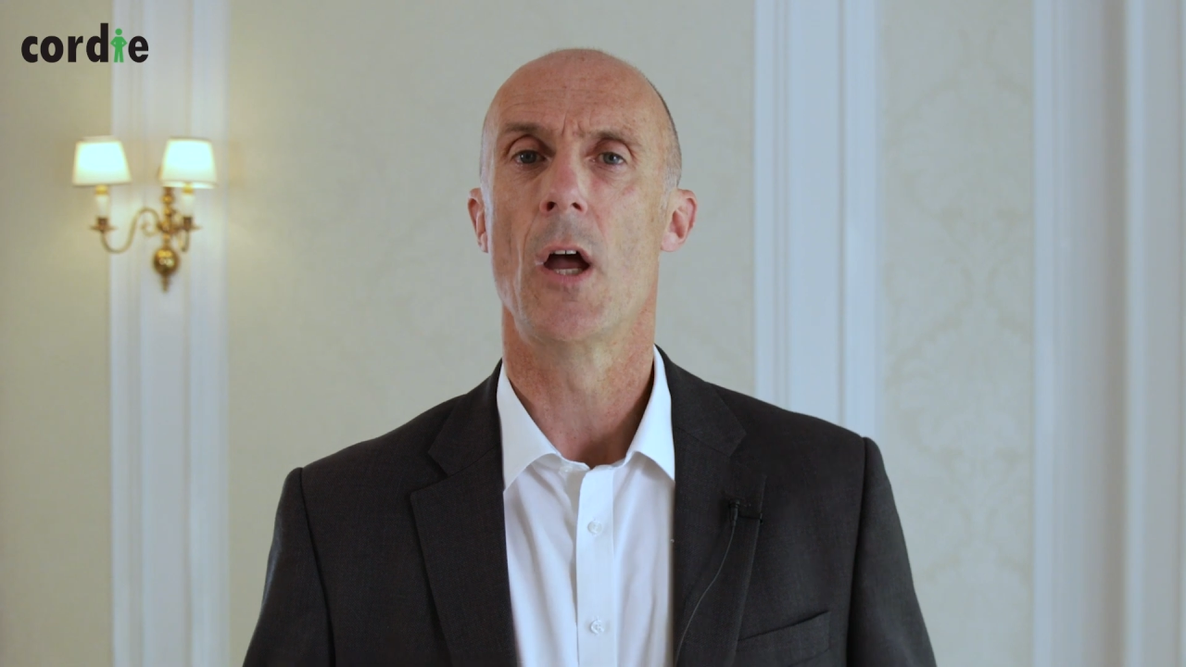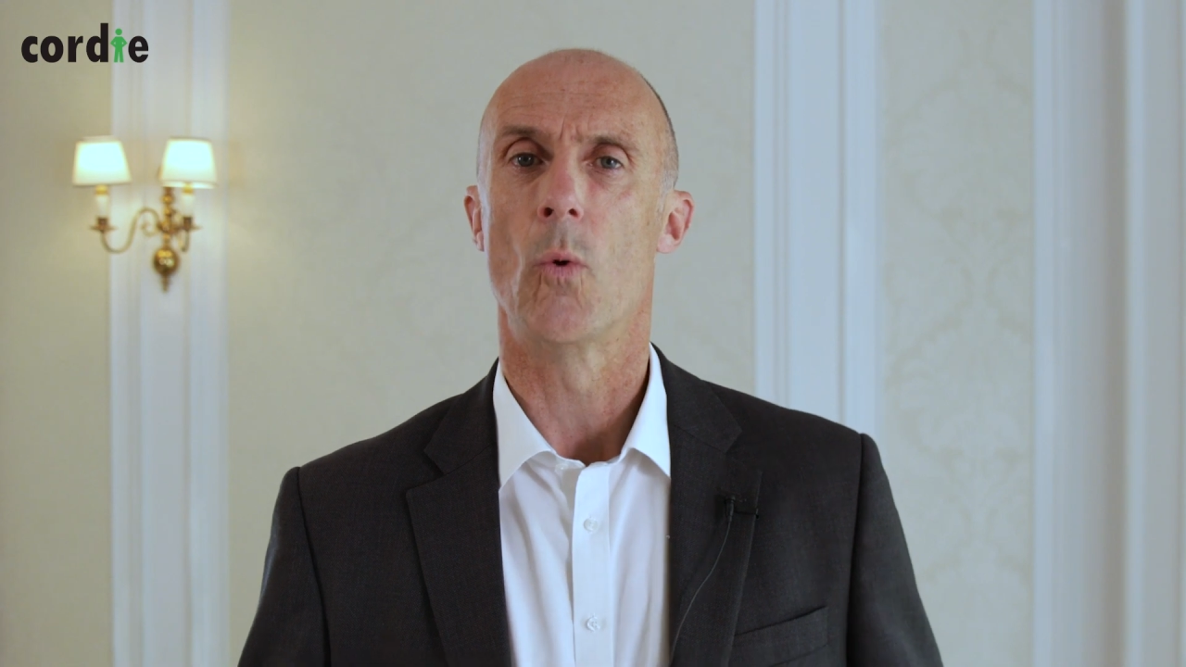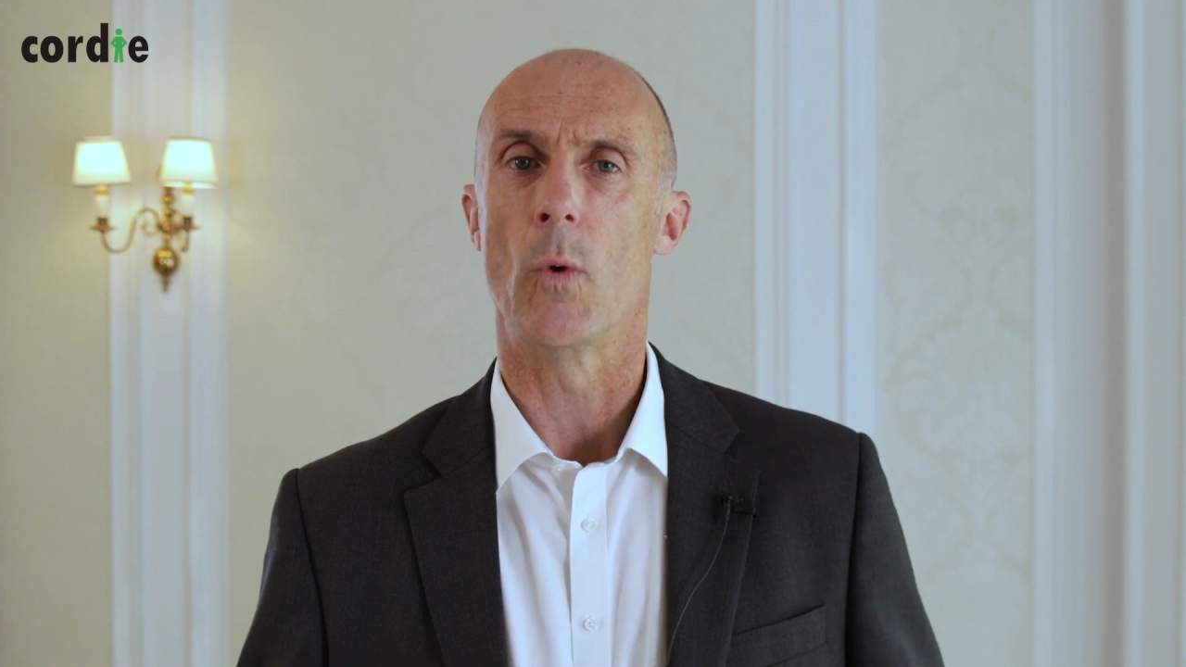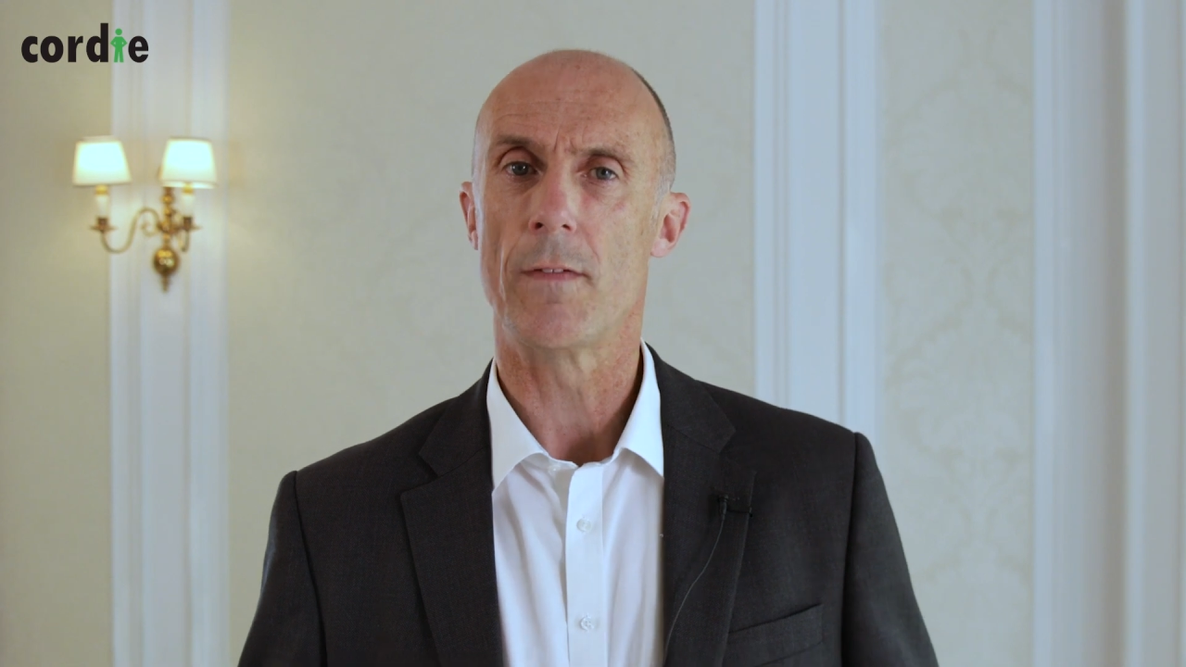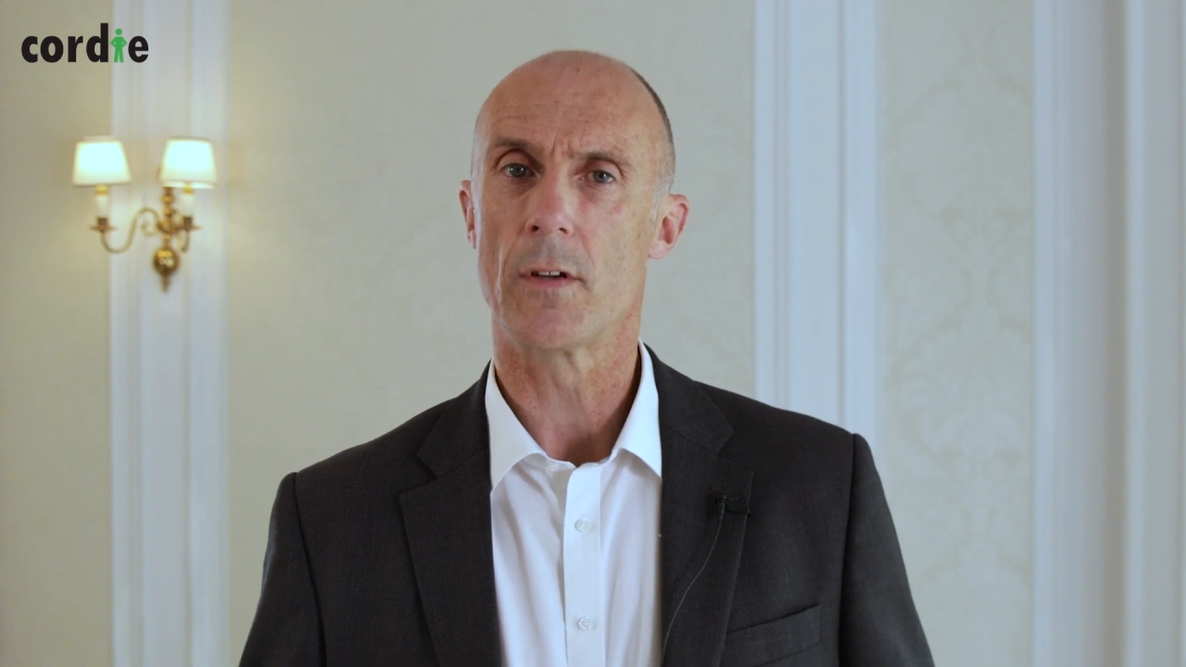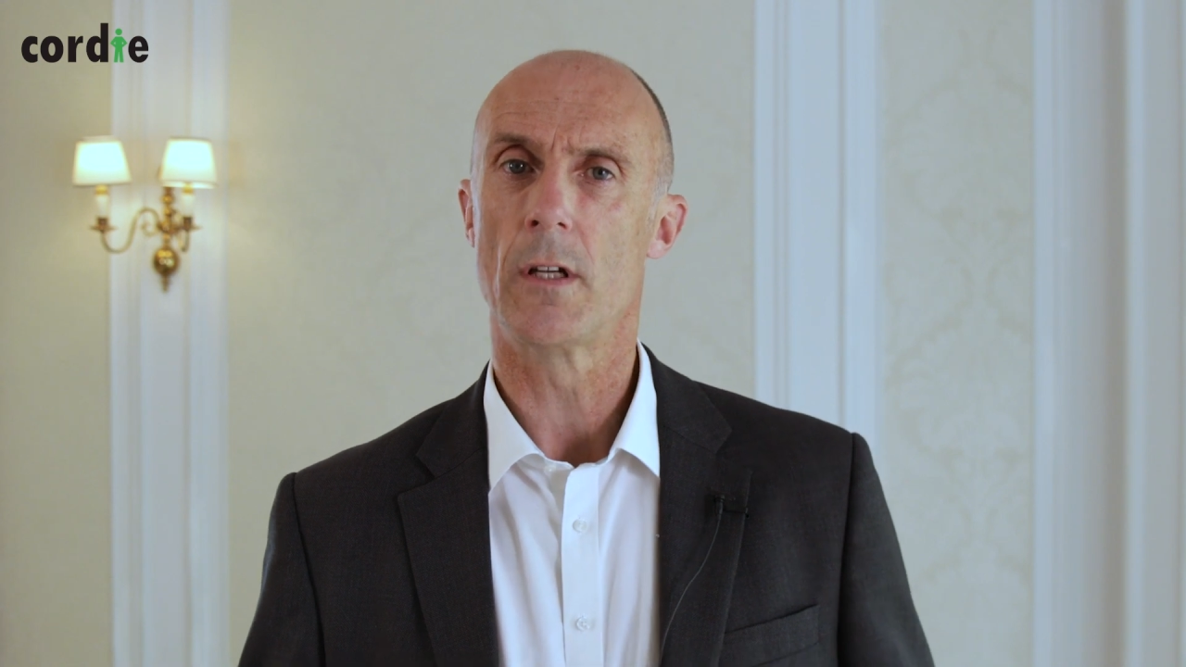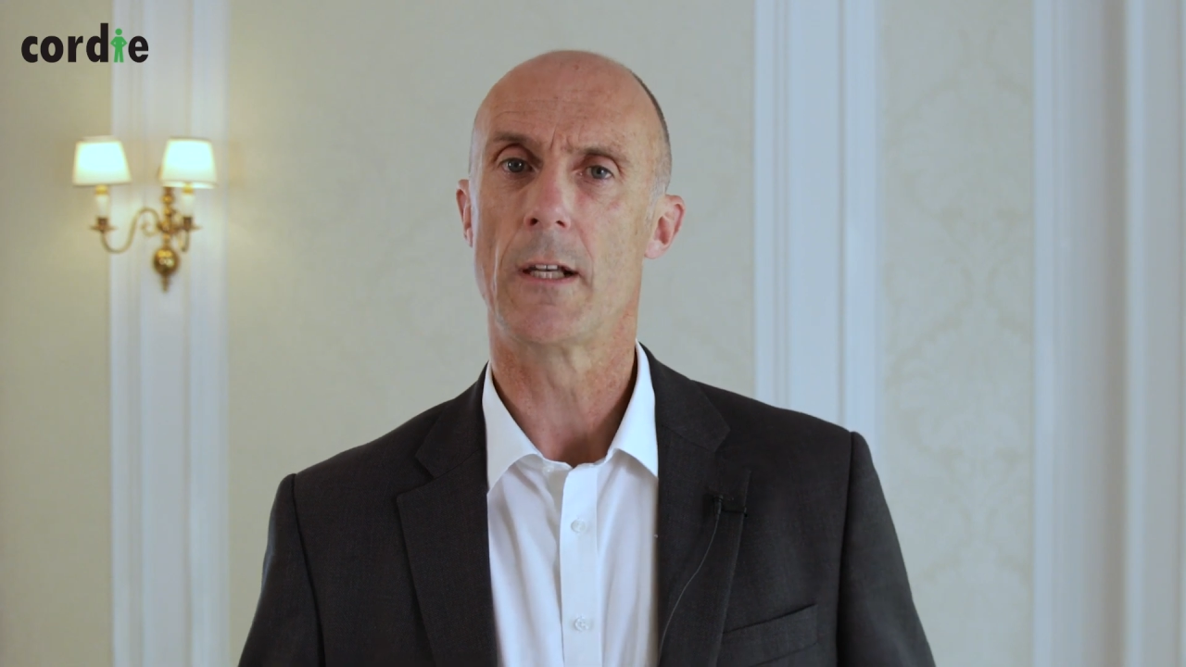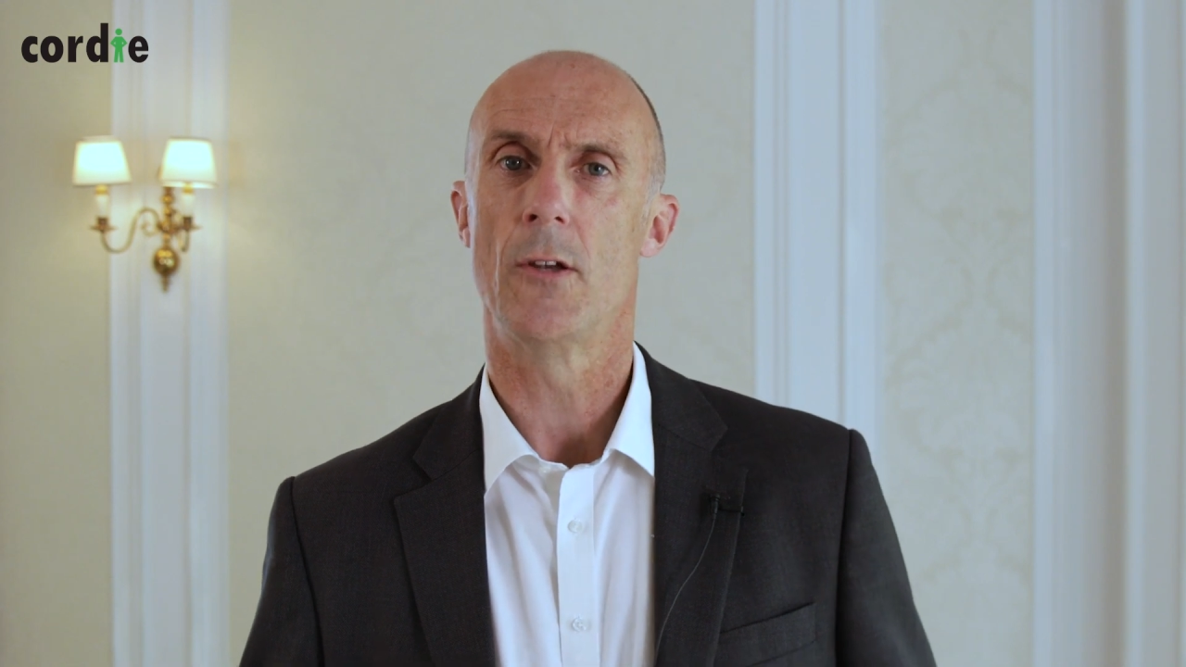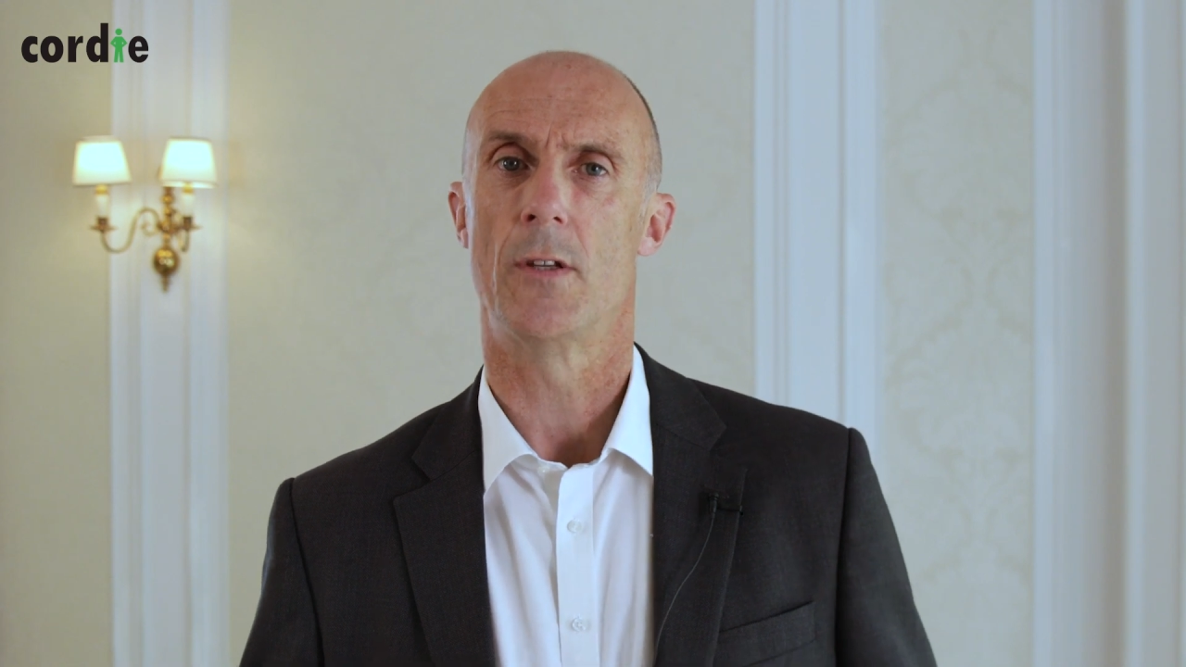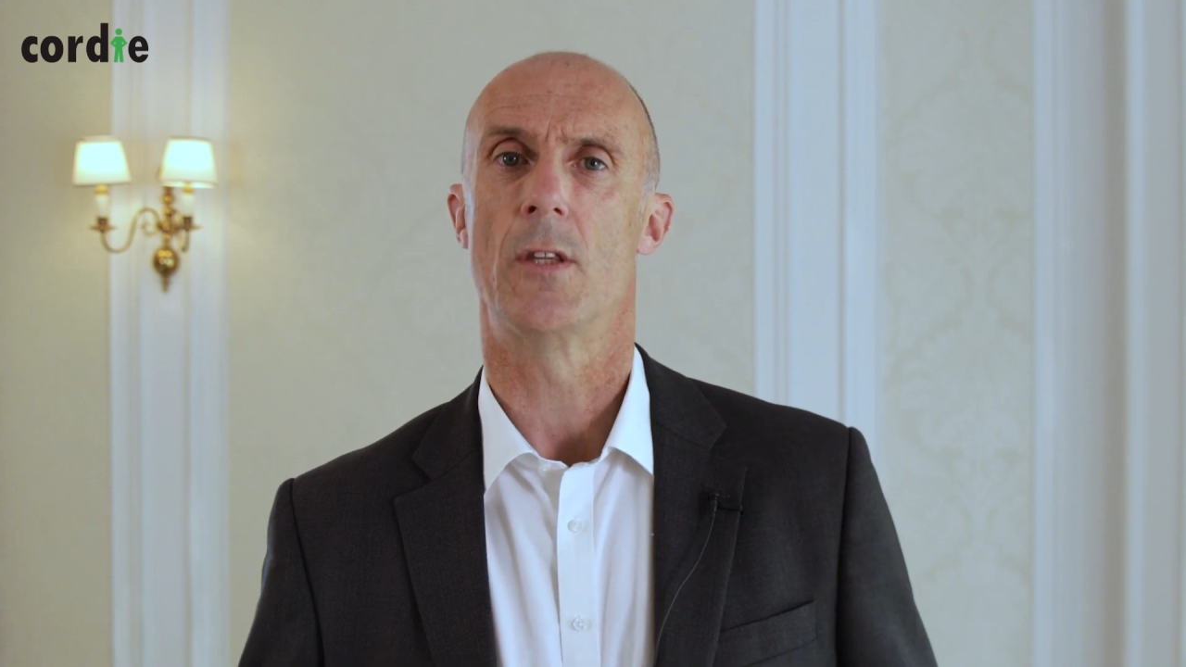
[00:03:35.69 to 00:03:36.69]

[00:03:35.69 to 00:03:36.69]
We've concluded